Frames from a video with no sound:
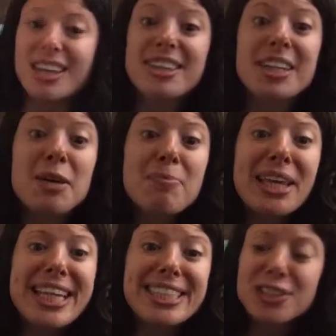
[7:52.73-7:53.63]
the
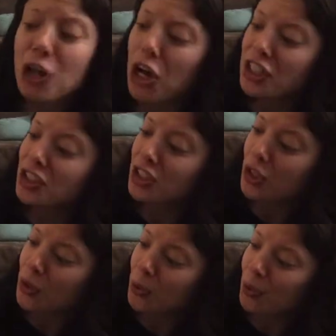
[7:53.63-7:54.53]
chameleon saw a
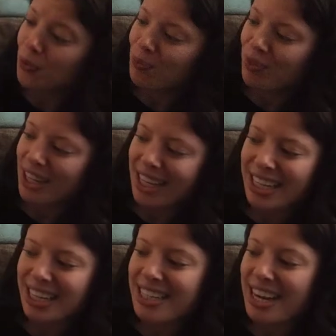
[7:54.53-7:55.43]
zoo. It
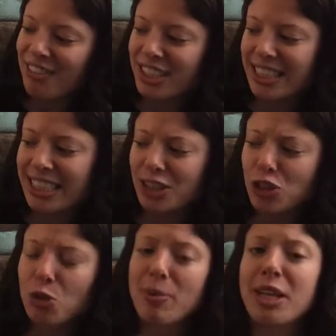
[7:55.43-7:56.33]
had never seen
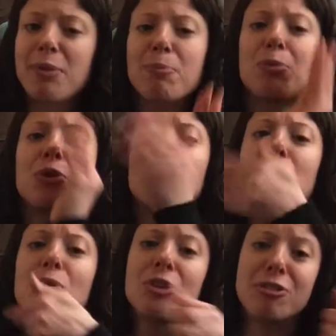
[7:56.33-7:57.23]
so many
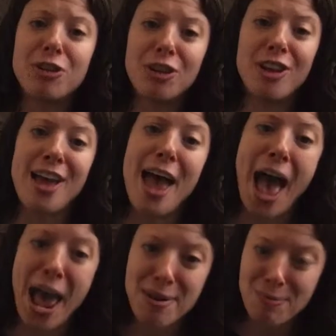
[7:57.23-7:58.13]
beautiful
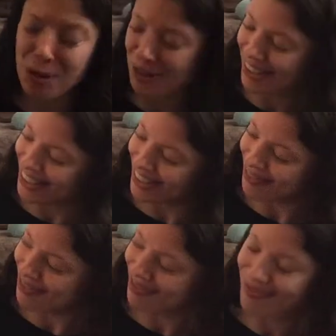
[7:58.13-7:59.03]
animals.
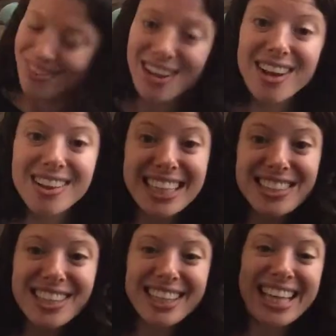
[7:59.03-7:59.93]
Let's look at